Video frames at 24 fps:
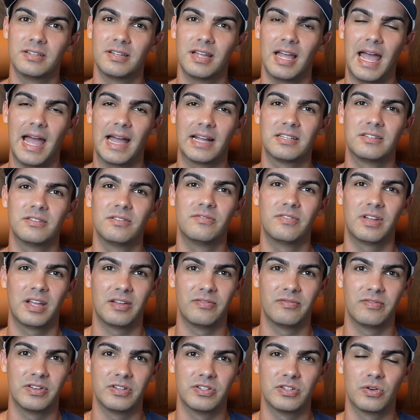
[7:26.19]
active
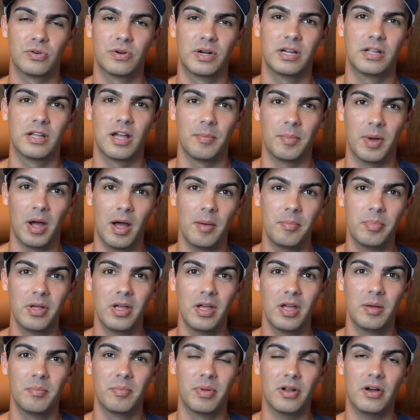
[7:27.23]
inventory come up,
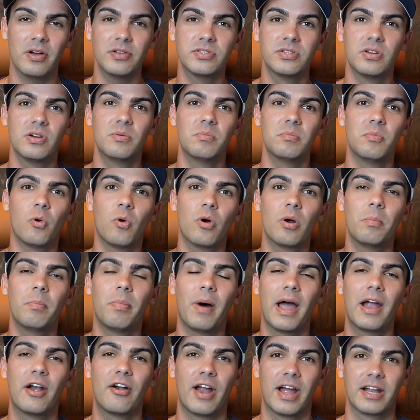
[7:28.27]
but also more
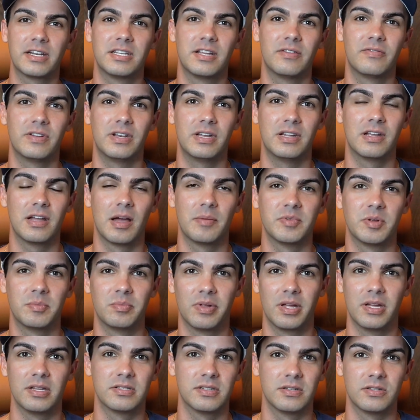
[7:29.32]
buyer activity come to
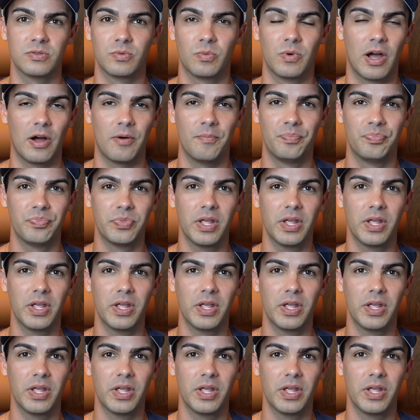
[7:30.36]
place as well.